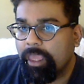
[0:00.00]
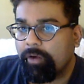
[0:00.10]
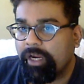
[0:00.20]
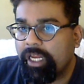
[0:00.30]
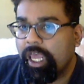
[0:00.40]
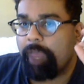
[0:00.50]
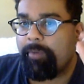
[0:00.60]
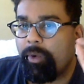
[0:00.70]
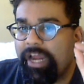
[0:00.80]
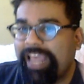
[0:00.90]
Right?
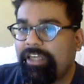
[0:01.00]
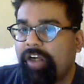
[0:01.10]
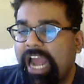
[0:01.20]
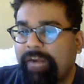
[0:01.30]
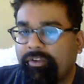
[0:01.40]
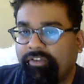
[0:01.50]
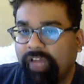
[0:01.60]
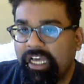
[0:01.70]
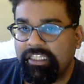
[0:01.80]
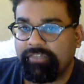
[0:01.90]
But when I interact with
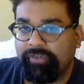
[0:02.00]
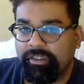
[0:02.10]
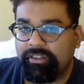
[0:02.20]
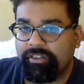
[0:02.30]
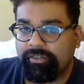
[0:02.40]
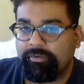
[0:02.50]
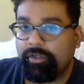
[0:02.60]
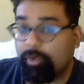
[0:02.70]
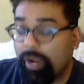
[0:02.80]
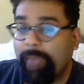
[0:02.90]
philosophers,
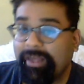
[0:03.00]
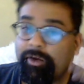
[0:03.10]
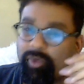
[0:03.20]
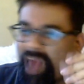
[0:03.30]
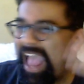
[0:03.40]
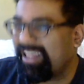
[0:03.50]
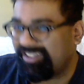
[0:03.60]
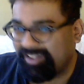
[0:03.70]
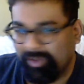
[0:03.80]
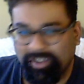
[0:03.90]
I mean grad
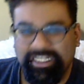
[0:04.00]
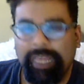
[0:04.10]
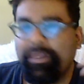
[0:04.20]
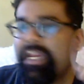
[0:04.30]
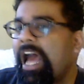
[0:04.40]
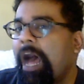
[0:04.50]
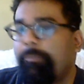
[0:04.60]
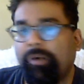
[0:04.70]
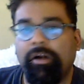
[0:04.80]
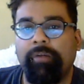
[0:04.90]
students, I mean
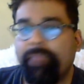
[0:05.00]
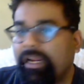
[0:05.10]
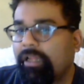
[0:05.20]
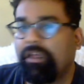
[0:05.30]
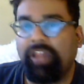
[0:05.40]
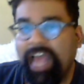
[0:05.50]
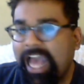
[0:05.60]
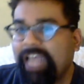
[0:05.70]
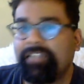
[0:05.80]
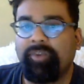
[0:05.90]
upper middle
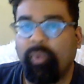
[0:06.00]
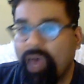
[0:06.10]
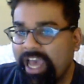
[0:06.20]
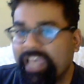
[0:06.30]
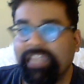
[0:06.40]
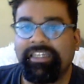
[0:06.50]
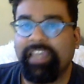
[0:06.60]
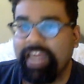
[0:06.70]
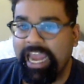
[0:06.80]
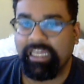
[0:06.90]
class white
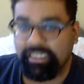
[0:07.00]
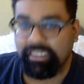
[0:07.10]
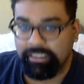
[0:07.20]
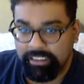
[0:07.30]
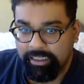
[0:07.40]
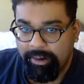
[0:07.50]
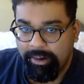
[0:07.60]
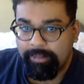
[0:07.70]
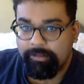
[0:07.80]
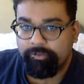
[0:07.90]
Canadians,
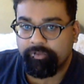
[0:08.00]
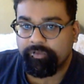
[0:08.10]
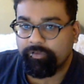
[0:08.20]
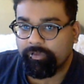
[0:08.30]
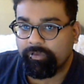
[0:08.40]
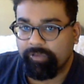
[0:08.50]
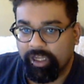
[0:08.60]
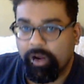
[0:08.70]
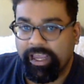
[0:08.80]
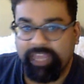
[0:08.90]
you
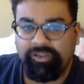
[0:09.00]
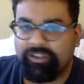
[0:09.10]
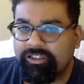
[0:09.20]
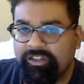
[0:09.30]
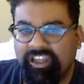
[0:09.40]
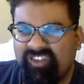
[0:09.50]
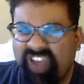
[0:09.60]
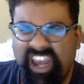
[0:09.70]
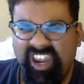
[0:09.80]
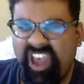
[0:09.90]
know, I get this thing,
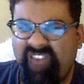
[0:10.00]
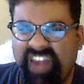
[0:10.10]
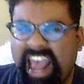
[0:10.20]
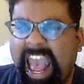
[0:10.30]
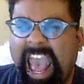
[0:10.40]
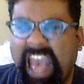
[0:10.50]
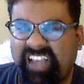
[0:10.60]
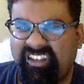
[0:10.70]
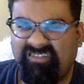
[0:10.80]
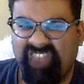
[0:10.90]
why do you have an axe?